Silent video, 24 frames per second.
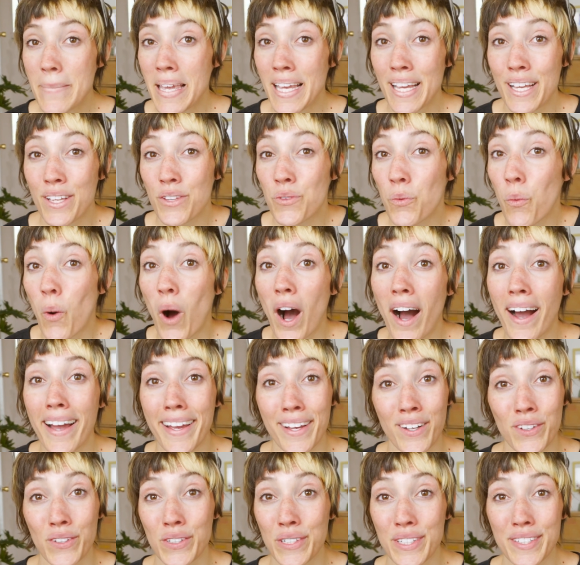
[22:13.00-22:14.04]
He's
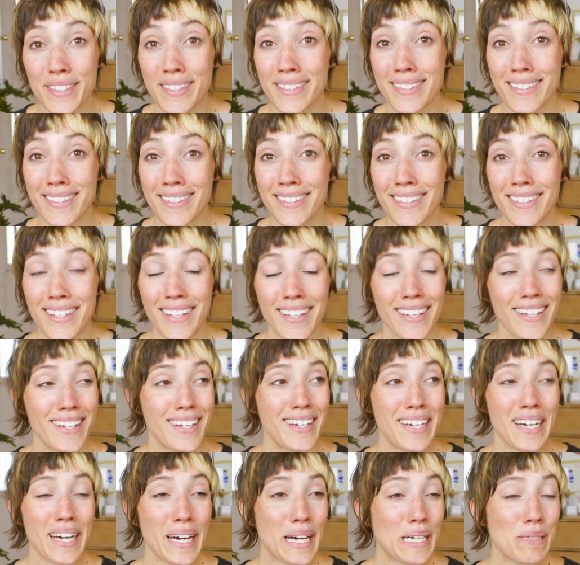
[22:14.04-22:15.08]
wild.
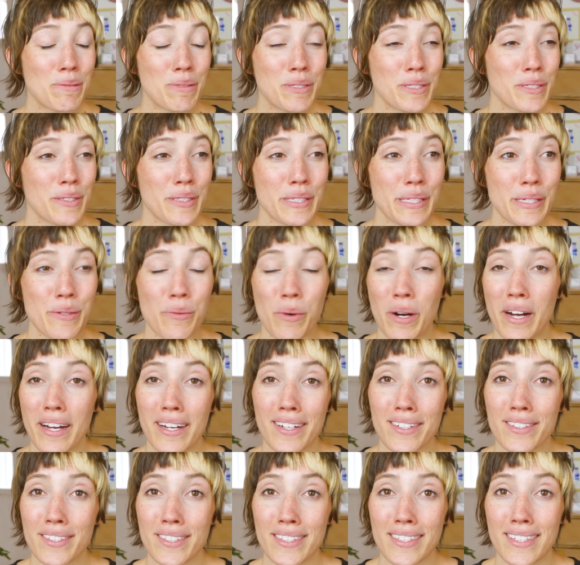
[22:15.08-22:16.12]
Absolutely
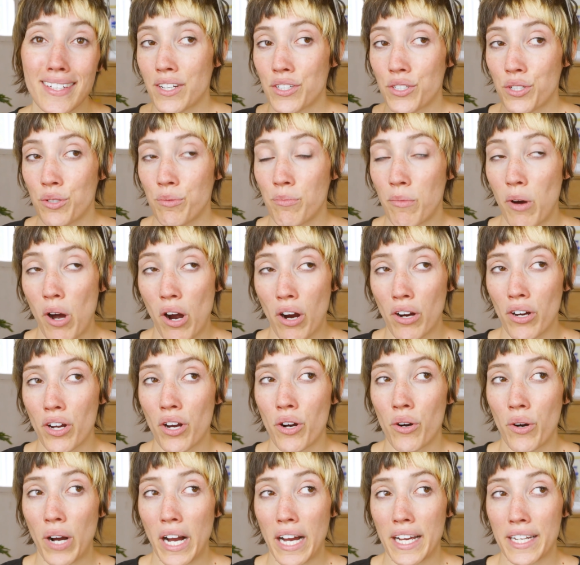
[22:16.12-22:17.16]
wild.
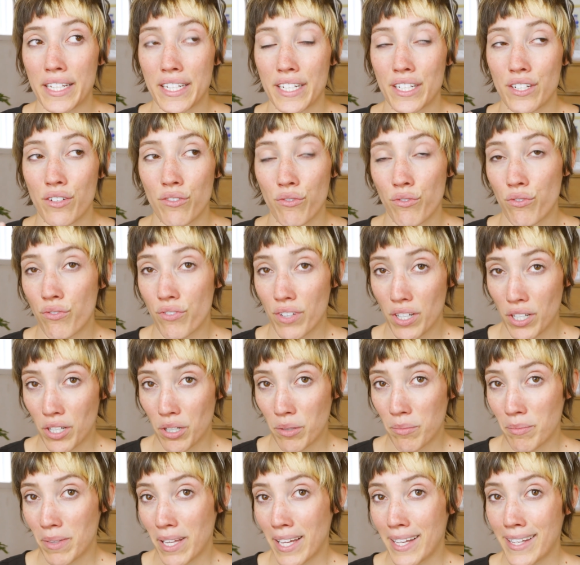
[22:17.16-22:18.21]
Tomorrow I can
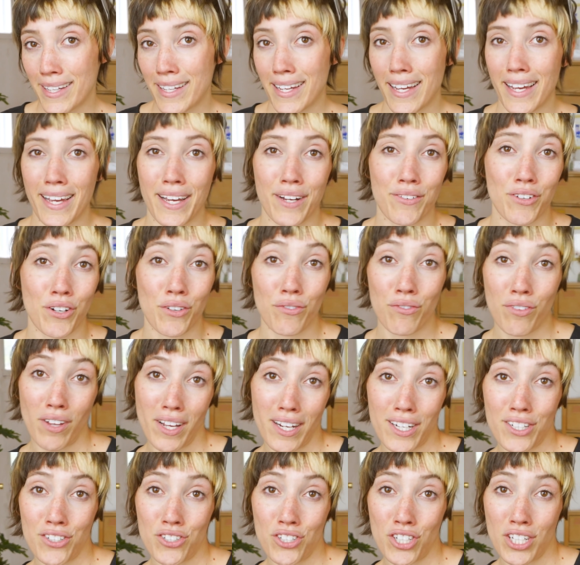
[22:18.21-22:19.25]
film like a
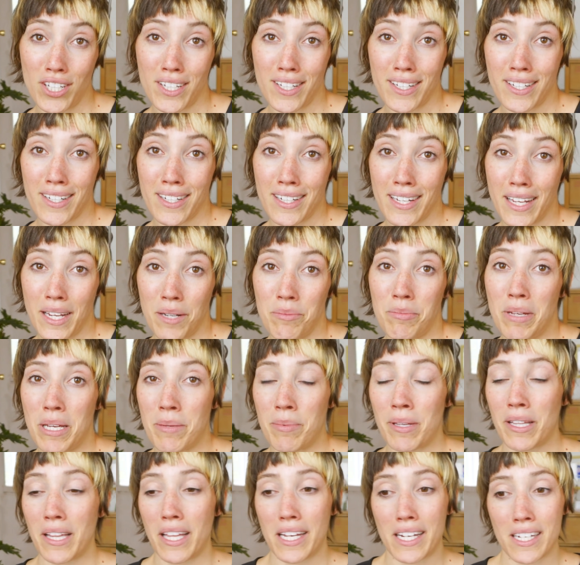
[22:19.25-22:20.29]
reflection and
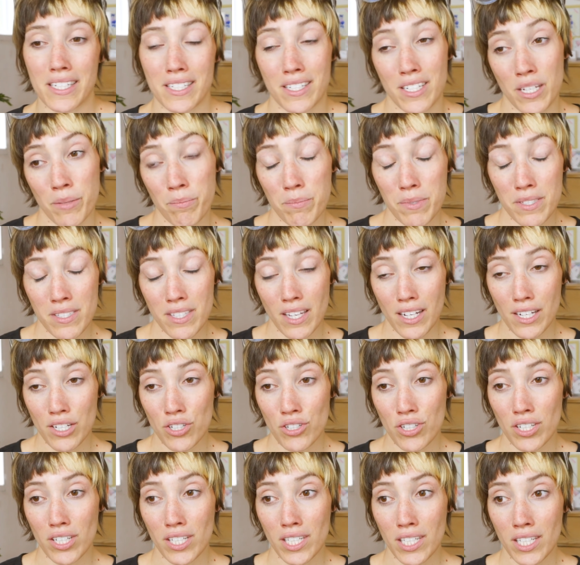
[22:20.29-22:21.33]
maybe like a tips
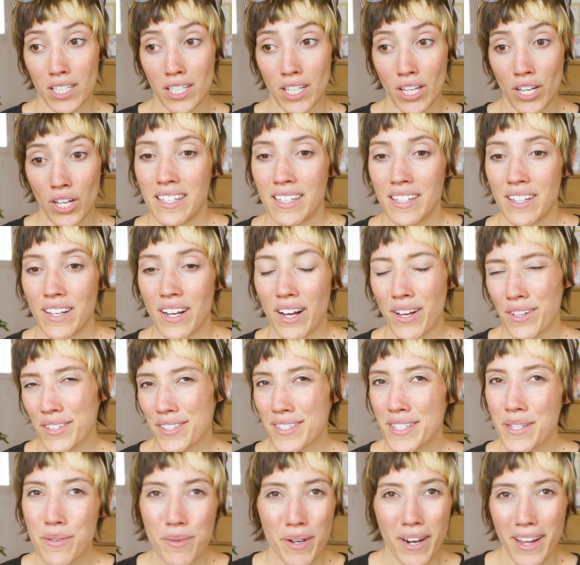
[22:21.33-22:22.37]
section. I'll
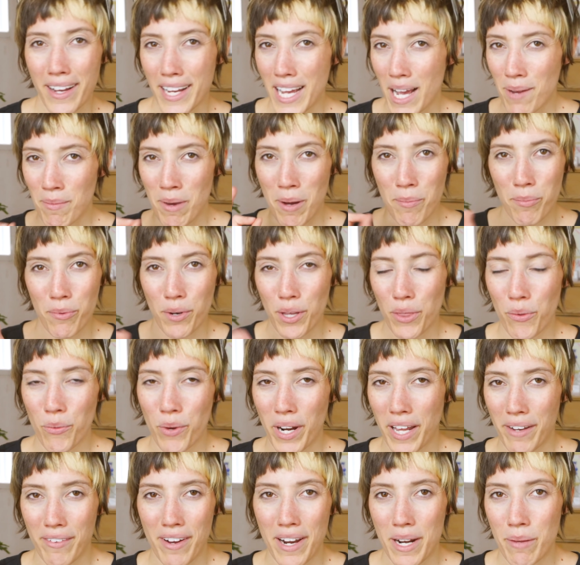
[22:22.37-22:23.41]
see what I come up with
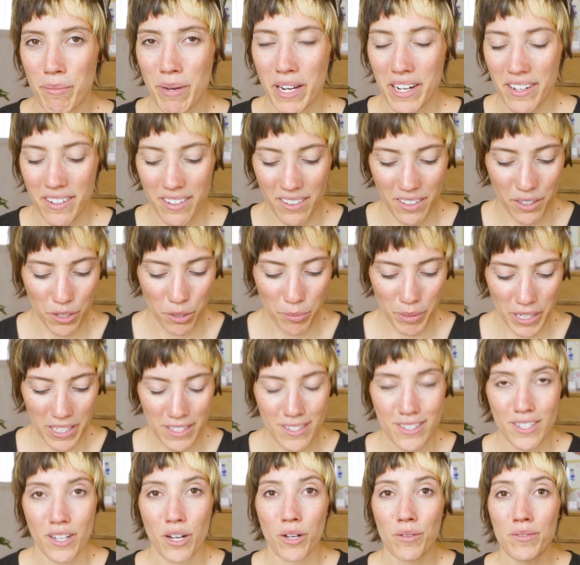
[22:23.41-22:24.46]
when I write about it a little bit.
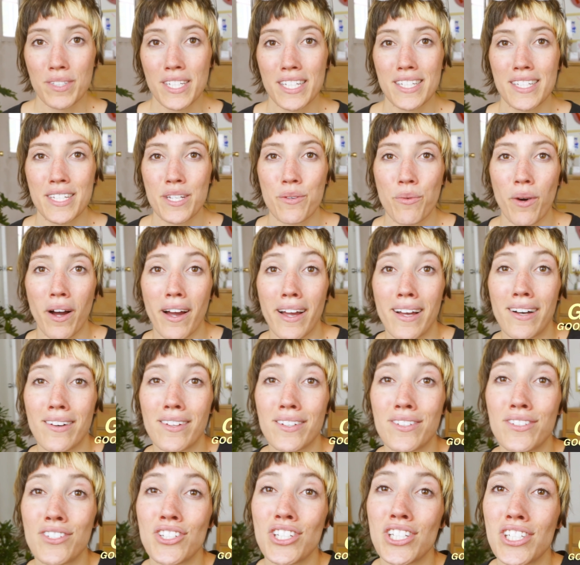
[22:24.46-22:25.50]
So TT
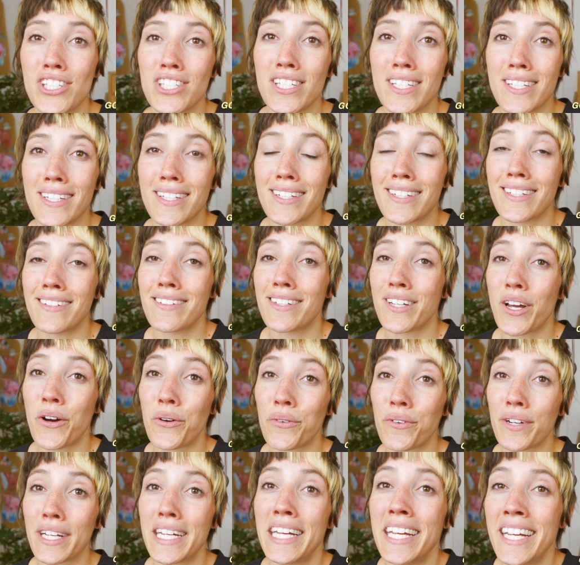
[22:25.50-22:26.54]
wild, GG, no
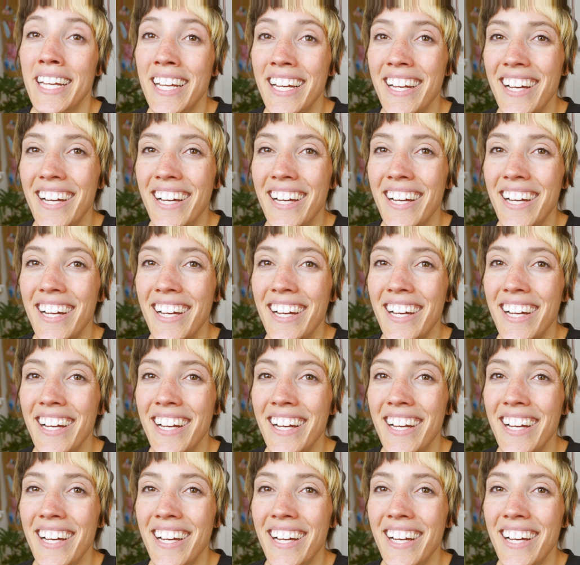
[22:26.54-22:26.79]
re.